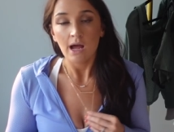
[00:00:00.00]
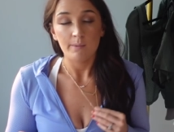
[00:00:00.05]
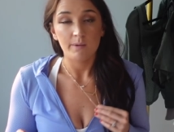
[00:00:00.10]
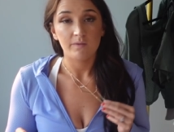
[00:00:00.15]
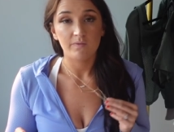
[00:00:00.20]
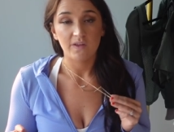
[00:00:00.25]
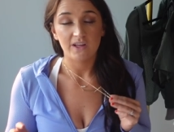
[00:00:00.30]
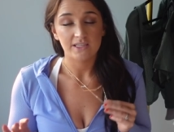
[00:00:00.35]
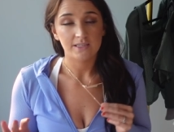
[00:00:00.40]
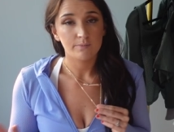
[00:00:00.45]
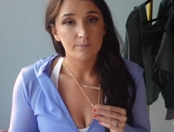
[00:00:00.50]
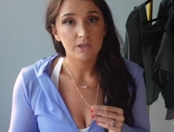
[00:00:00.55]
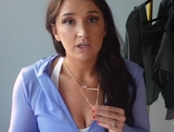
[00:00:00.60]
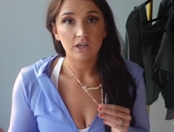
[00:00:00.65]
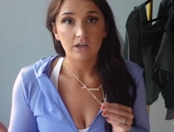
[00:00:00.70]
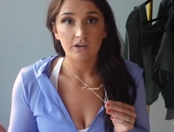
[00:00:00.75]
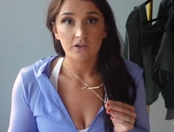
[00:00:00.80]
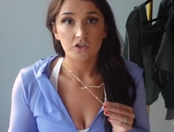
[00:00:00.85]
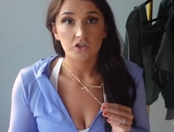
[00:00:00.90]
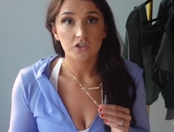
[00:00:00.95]
I mean, if that's something
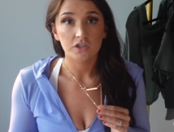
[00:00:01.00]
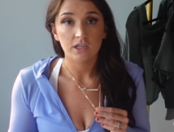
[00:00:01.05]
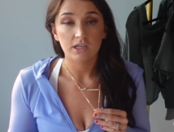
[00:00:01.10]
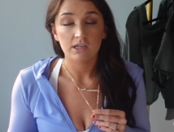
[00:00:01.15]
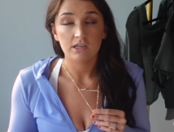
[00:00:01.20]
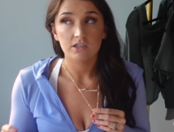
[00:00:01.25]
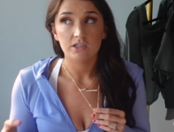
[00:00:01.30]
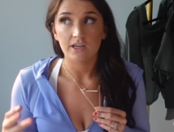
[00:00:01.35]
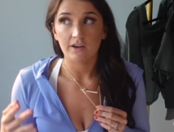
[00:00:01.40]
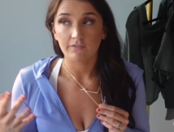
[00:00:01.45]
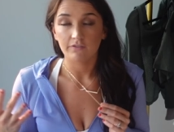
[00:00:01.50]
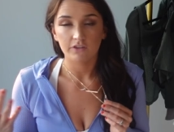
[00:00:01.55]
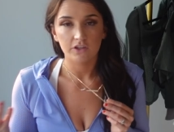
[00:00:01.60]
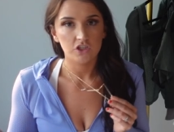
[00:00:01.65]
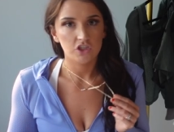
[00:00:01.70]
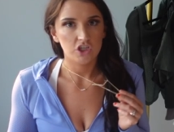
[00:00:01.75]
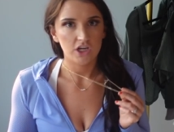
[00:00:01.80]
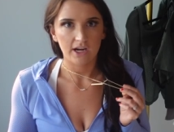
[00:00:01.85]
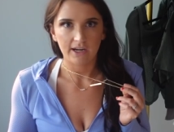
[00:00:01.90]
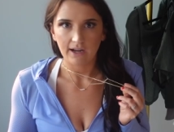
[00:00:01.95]
you're interested in,
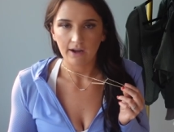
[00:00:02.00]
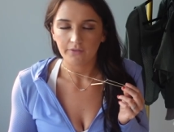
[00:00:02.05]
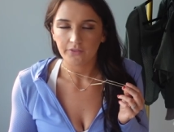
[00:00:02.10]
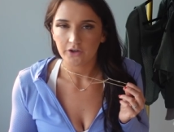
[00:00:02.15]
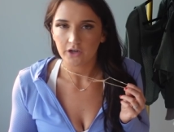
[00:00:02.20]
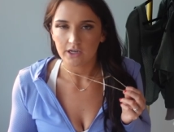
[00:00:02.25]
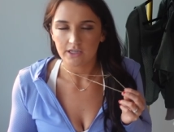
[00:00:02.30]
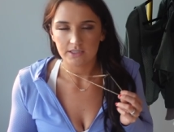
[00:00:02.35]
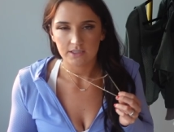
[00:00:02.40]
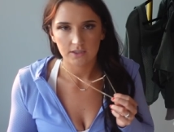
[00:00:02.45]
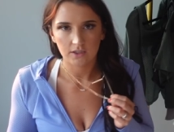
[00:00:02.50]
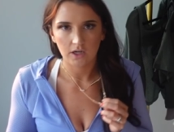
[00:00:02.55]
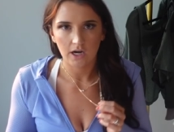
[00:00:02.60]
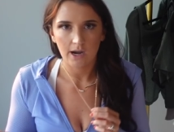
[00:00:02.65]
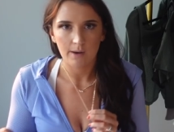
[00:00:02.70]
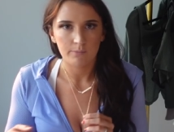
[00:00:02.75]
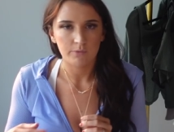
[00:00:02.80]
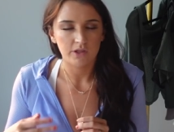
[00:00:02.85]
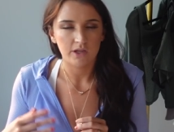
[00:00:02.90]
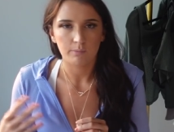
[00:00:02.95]
definitely check out their
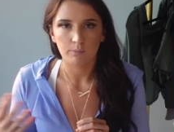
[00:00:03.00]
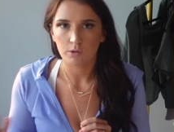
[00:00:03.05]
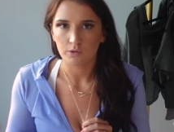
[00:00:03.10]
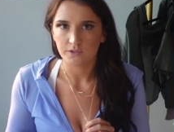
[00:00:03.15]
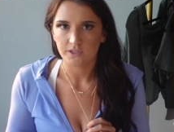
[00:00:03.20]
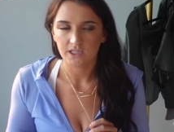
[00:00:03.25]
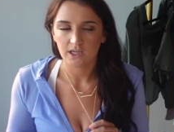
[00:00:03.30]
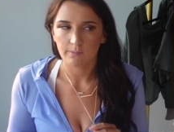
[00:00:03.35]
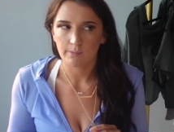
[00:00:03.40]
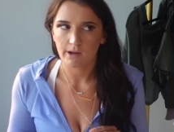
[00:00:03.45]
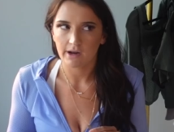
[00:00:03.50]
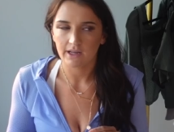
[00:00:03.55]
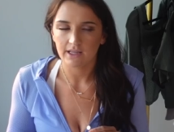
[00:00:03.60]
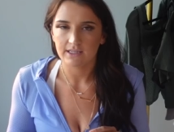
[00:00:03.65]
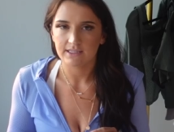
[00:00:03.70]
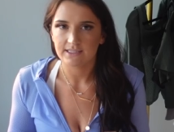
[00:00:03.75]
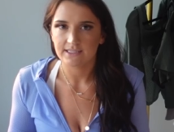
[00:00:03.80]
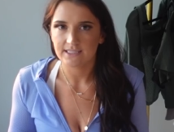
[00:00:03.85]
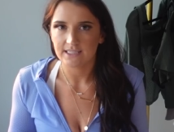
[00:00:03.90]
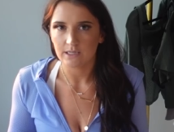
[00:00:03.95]
Instagram when they're posting about
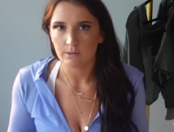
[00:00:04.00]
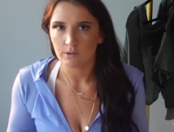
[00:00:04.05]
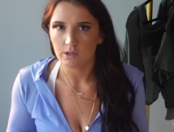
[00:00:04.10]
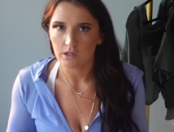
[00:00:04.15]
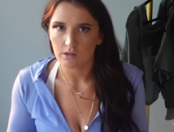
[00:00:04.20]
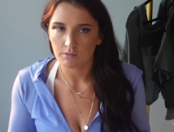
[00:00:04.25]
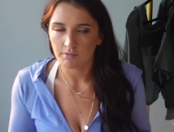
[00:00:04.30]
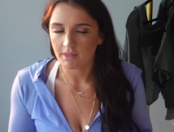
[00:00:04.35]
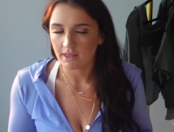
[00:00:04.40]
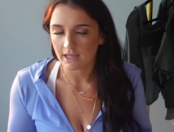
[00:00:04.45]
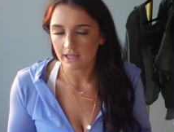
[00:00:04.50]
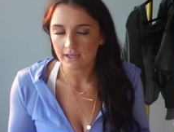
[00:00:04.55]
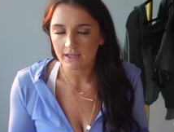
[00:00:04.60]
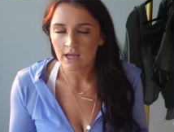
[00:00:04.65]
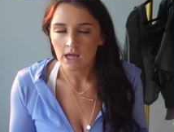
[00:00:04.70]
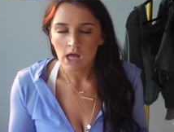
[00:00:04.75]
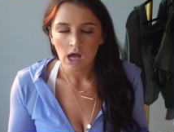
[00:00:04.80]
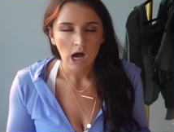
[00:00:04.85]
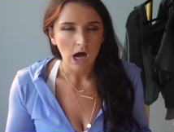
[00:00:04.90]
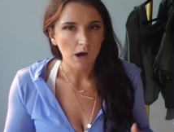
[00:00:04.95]
it and see what you
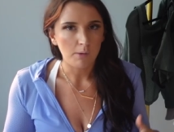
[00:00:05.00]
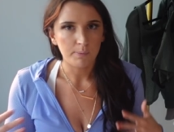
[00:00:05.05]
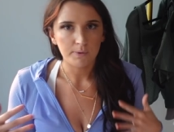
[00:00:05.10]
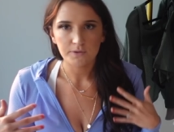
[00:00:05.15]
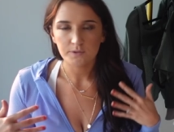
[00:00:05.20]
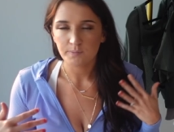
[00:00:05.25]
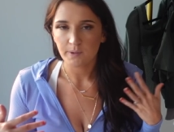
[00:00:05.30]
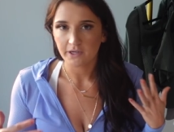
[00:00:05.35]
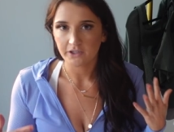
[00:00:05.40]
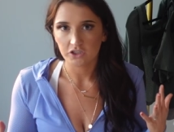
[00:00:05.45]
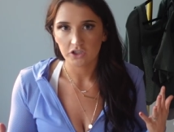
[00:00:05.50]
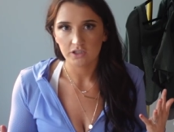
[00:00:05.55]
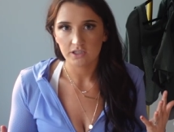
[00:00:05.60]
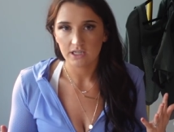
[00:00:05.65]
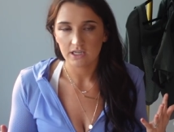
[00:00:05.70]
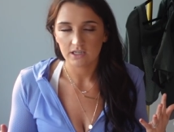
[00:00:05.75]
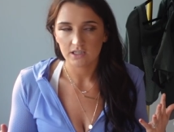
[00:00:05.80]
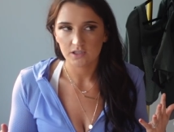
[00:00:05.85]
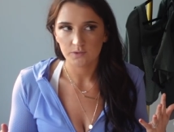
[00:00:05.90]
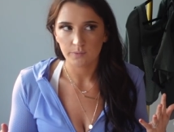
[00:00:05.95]
think. I'll post pictures
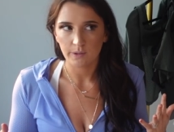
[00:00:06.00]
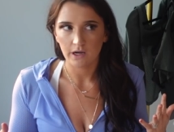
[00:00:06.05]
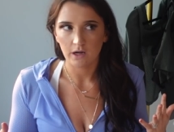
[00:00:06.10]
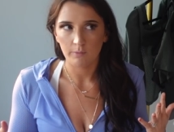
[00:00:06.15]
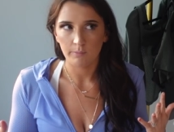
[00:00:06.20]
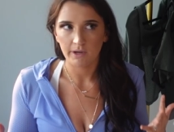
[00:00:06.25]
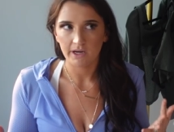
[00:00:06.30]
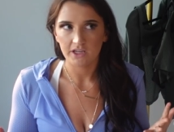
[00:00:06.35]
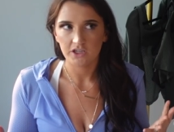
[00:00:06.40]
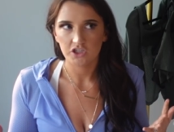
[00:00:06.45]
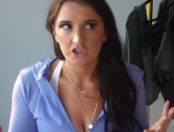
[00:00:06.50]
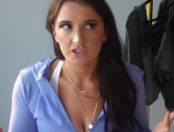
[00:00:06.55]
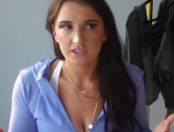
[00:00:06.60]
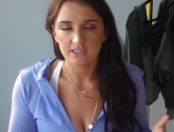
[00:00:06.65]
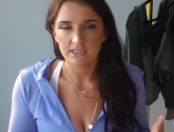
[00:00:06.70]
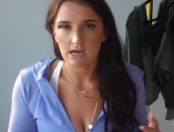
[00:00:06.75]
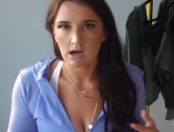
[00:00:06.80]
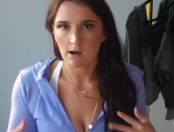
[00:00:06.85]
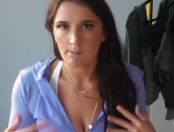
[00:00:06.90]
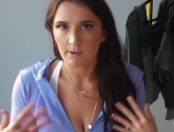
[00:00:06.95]
here as well, but it's
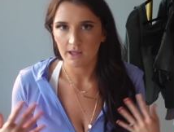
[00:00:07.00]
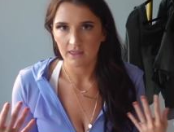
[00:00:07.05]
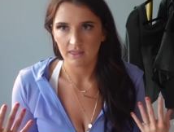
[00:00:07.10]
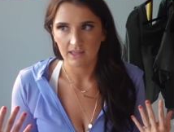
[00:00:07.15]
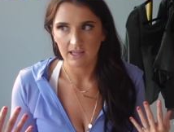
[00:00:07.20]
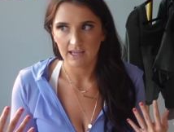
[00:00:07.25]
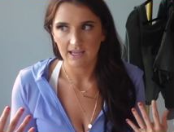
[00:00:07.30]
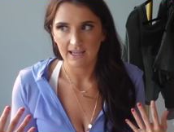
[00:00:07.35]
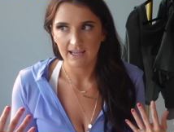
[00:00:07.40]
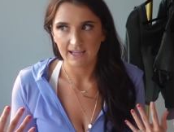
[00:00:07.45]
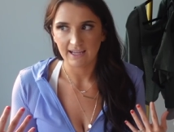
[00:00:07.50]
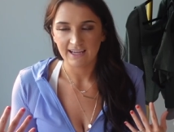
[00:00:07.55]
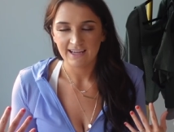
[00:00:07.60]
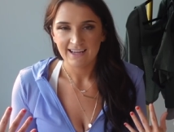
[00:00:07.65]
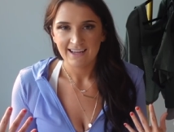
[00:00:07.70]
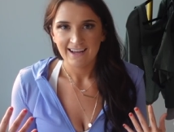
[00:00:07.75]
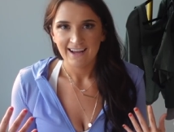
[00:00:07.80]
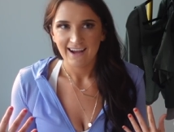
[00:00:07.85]
just not my thing.